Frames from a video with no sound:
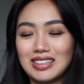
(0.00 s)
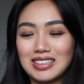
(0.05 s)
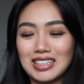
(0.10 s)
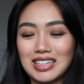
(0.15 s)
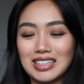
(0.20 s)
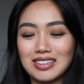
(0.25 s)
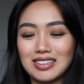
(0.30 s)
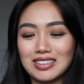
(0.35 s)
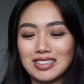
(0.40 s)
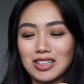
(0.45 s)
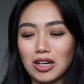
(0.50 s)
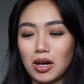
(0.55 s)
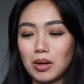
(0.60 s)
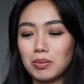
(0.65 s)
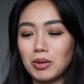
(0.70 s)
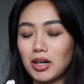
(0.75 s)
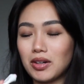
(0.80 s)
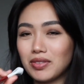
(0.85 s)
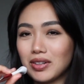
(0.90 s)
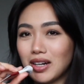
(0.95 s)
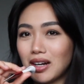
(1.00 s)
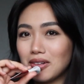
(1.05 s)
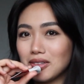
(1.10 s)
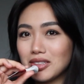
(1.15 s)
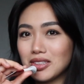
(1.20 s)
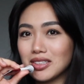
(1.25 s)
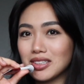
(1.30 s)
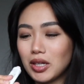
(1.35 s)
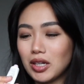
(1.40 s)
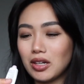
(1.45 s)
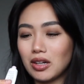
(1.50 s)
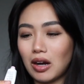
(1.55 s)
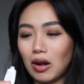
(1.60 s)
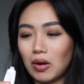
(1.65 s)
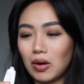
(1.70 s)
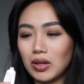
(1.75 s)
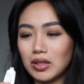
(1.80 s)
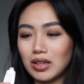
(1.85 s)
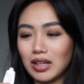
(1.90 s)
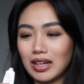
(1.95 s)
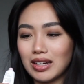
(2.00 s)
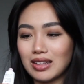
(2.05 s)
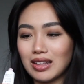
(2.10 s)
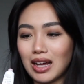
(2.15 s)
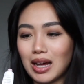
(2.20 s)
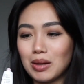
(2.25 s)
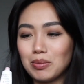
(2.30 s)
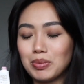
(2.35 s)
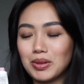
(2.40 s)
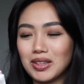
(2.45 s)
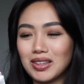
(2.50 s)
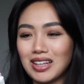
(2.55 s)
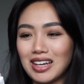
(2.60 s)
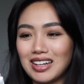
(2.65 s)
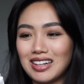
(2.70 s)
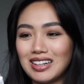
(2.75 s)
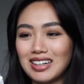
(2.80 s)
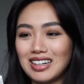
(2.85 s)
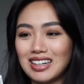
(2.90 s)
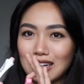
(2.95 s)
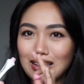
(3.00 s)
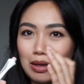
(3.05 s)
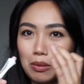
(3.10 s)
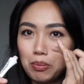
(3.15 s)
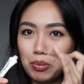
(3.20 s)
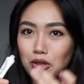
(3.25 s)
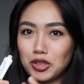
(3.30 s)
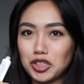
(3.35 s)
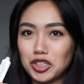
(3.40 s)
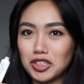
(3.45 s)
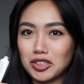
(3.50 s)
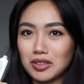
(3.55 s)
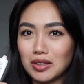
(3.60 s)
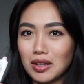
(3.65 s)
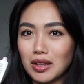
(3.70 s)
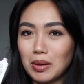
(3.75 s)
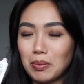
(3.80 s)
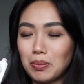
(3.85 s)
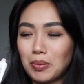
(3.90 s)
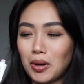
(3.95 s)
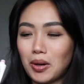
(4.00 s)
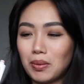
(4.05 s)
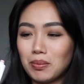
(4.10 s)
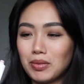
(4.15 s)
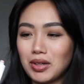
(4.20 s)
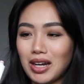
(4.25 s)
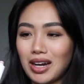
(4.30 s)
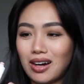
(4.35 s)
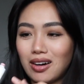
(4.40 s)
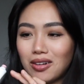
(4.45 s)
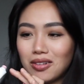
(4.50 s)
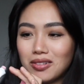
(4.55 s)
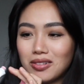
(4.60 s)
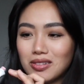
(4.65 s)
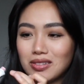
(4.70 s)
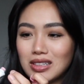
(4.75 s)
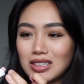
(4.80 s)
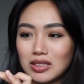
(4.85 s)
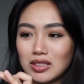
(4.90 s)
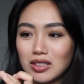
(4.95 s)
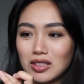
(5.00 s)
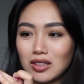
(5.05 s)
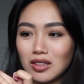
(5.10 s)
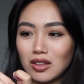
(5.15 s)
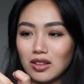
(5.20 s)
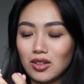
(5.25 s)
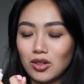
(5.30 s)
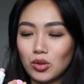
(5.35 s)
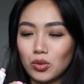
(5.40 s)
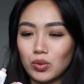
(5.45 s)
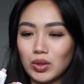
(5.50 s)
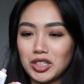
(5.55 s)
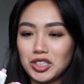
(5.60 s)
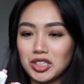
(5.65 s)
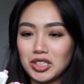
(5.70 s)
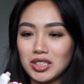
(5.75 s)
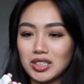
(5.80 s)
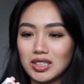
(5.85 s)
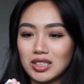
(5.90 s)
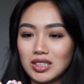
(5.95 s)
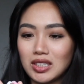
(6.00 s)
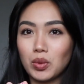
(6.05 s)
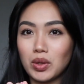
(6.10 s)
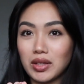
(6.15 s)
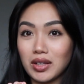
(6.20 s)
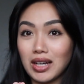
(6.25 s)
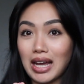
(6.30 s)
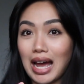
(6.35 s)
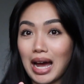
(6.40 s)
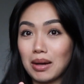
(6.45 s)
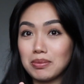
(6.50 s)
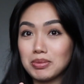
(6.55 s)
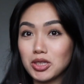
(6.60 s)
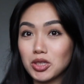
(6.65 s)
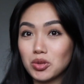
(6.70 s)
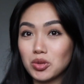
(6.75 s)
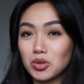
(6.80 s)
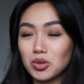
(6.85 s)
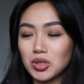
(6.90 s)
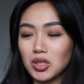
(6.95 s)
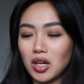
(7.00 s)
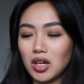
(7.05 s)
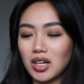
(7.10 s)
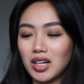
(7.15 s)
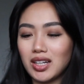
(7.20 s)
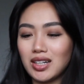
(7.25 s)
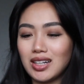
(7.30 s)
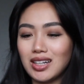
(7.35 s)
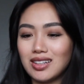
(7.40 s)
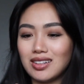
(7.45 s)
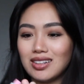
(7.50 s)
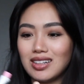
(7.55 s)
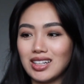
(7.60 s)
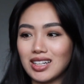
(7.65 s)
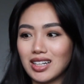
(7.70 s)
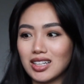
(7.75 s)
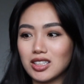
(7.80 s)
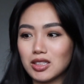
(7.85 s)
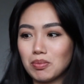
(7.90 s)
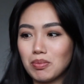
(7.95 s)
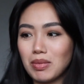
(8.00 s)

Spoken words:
take the top off and I'll just put it on like that, but then it pushes the lip balm down into the little ridges where the cap screws on and it gets